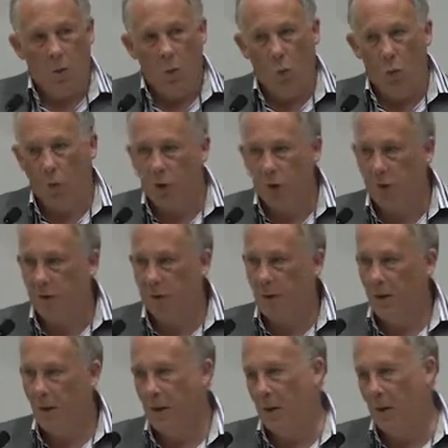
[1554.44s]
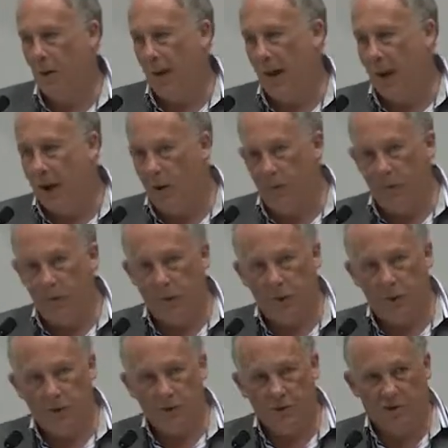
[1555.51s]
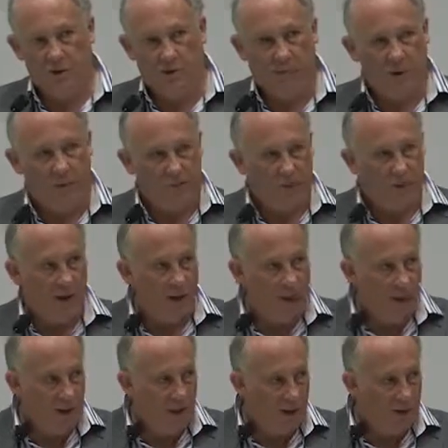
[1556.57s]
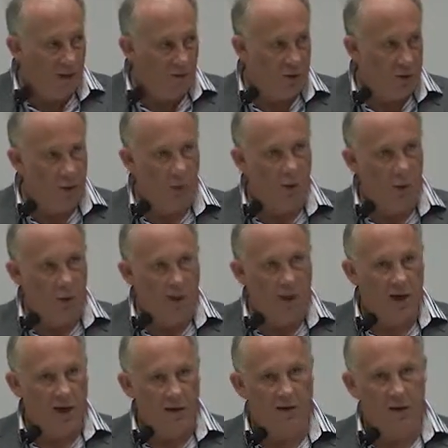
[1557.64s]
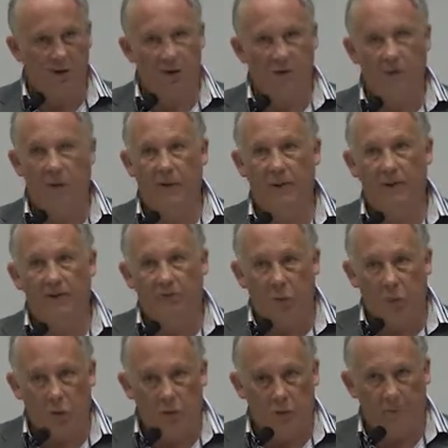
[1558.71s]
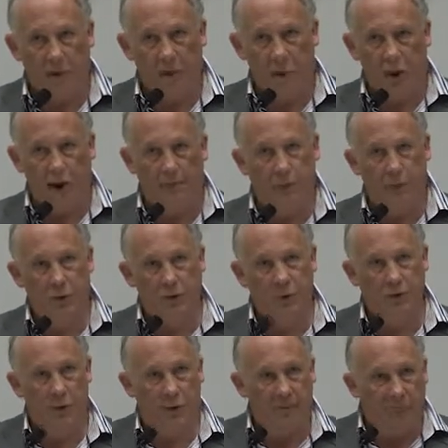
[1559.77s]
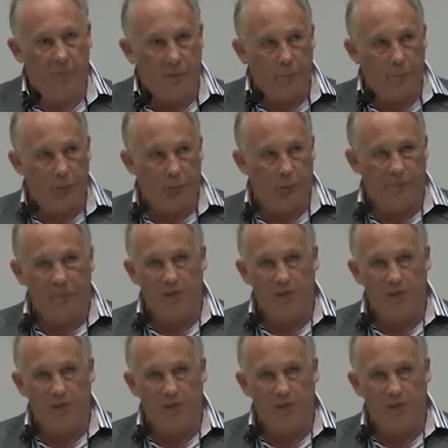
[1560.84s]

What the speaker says: what outputs, given that any individual only has to submit 4 of their outputs over a period